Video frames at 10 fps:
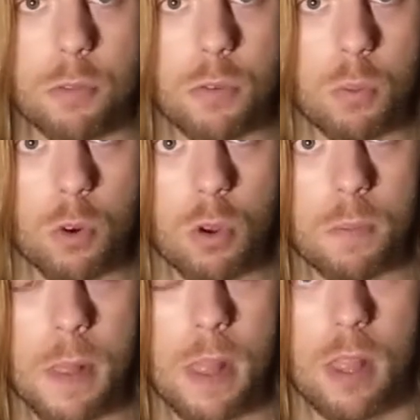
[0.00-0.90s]
foam roll?
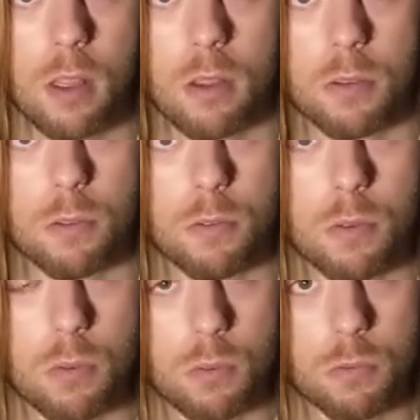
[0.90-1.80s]

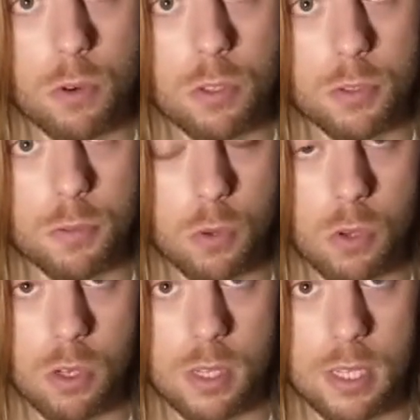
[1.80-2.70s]
First,
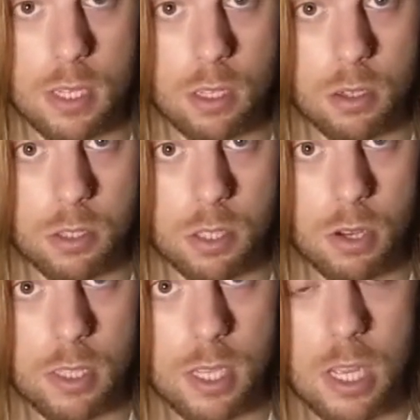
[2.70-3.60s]
for the
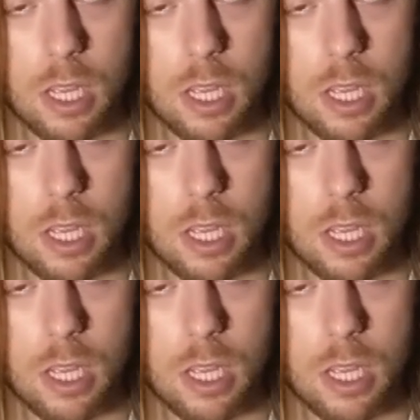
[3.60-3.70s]
iliopsoas,